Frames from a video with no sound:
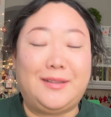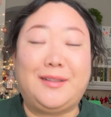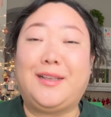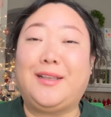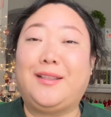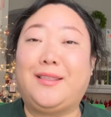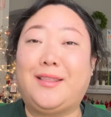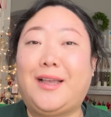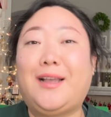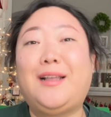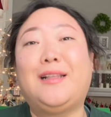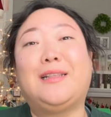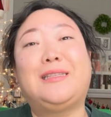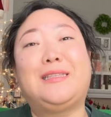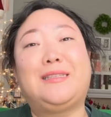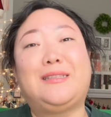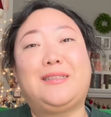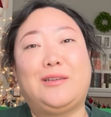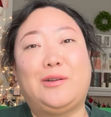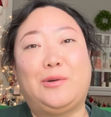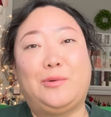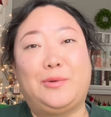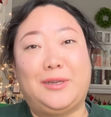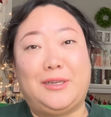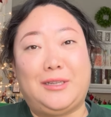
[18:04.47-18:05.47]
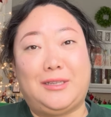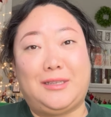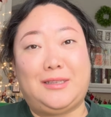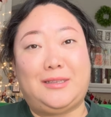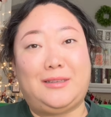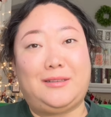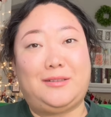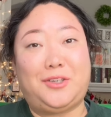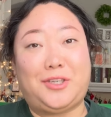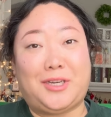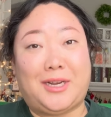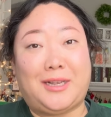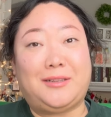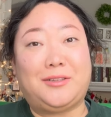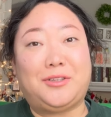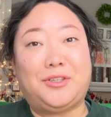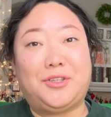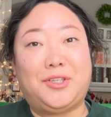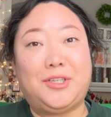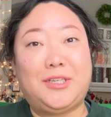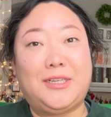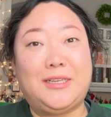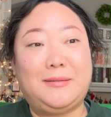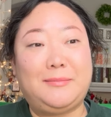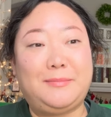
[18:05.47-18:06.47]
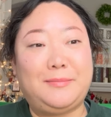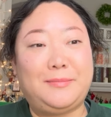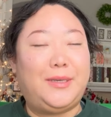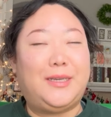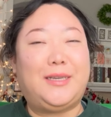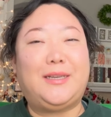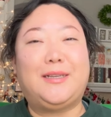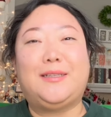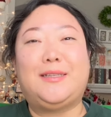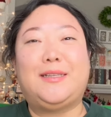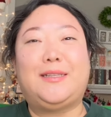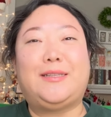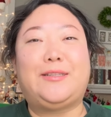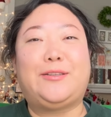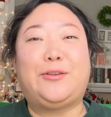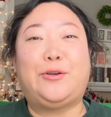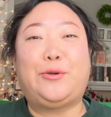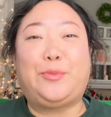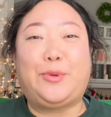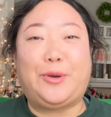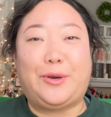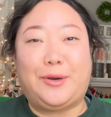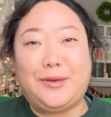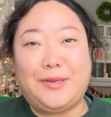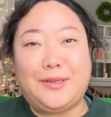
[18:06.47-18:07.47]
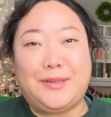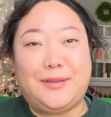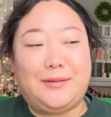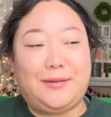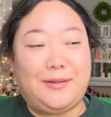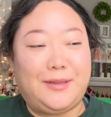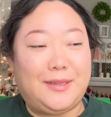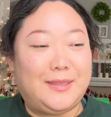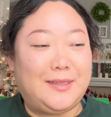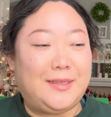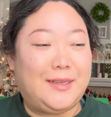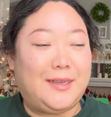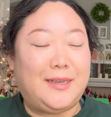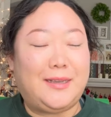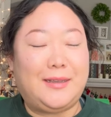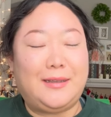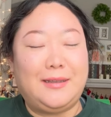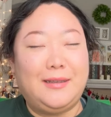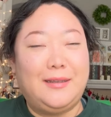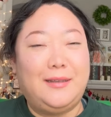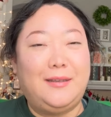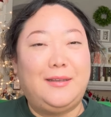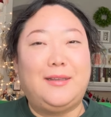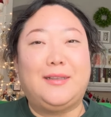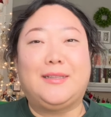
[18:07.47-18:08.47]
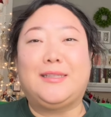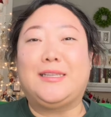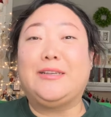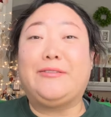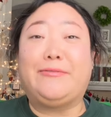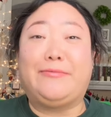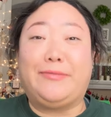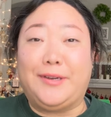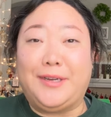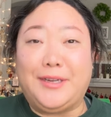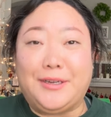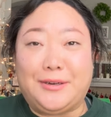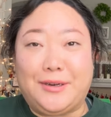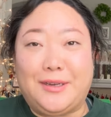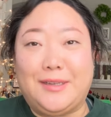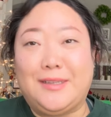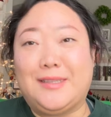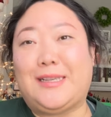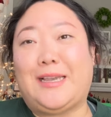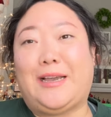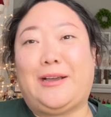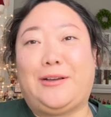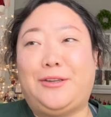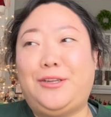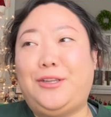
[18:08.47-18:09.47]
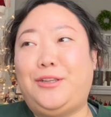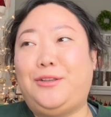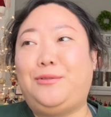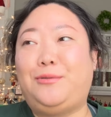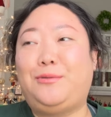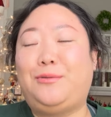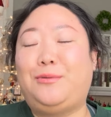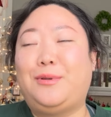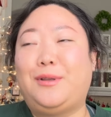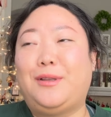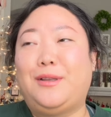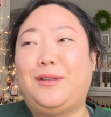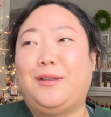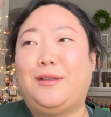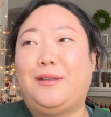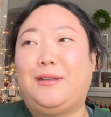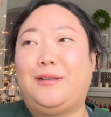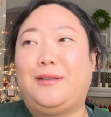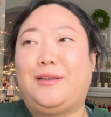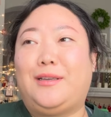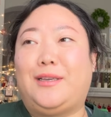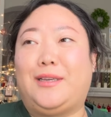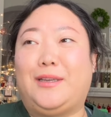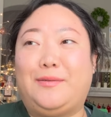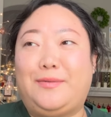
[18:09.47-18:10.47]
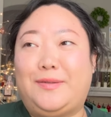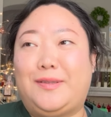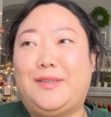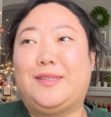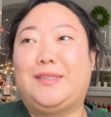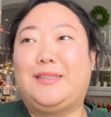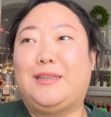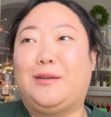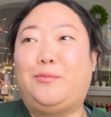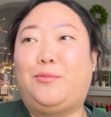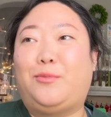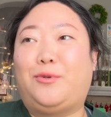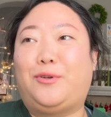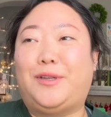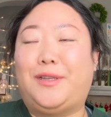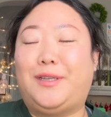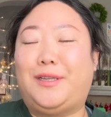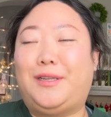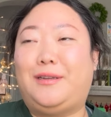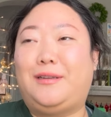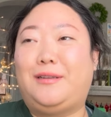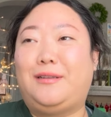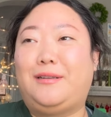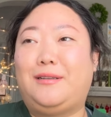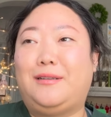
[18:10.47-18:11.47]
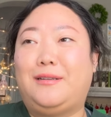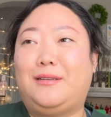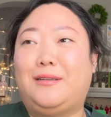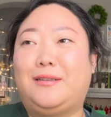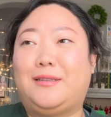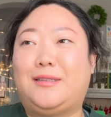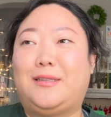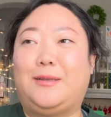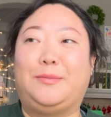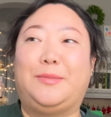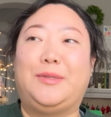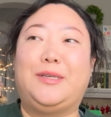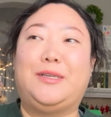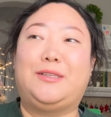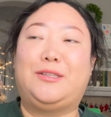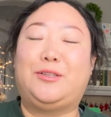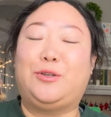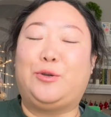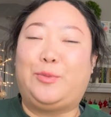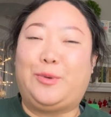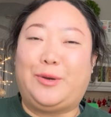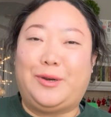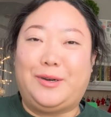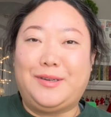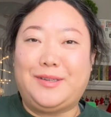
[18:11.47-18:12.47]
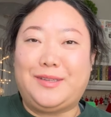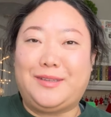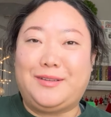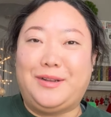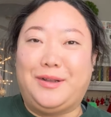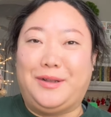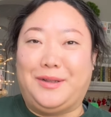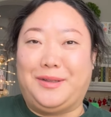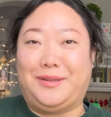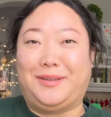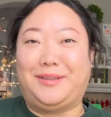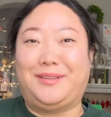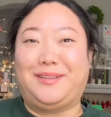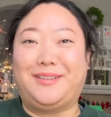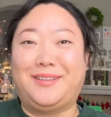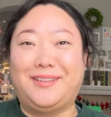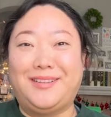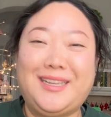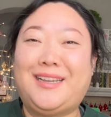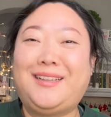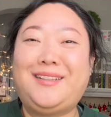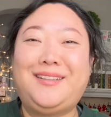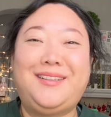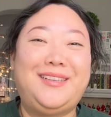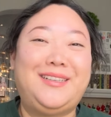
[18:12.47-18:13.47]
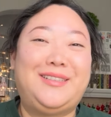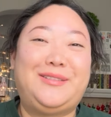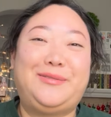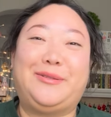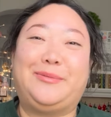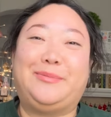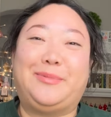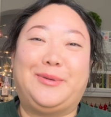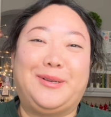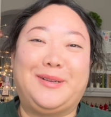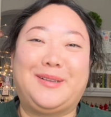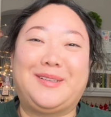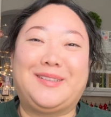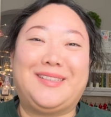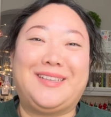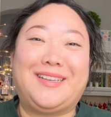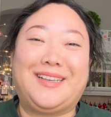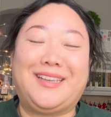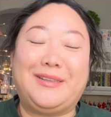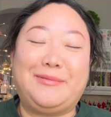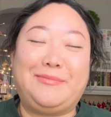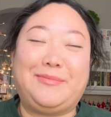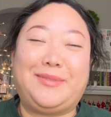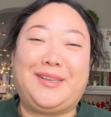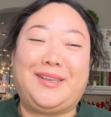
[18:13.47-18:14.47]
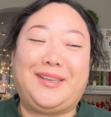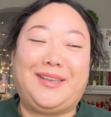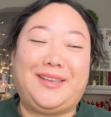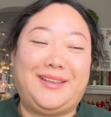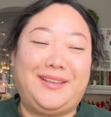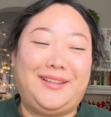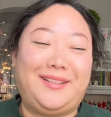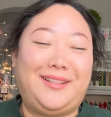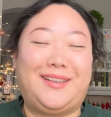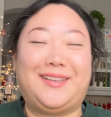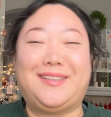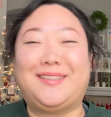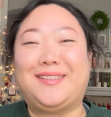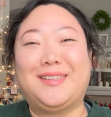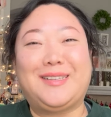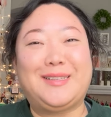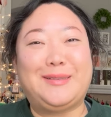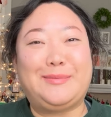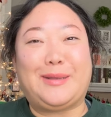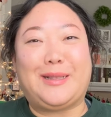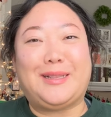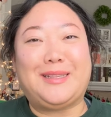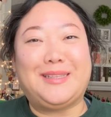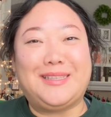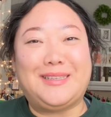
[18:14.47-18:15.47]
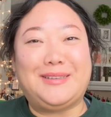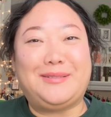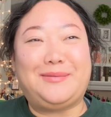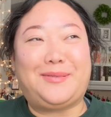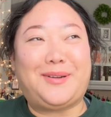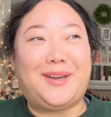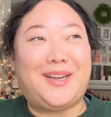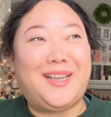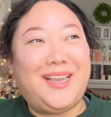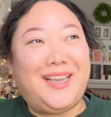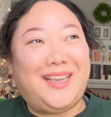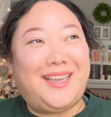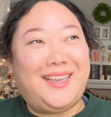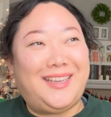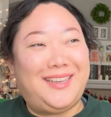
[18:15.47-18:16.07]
Like, that's when it's challenging because it's so personal. It's like fragrance. How do you gift someone something so personal? At least with books, it can be less expensive, right?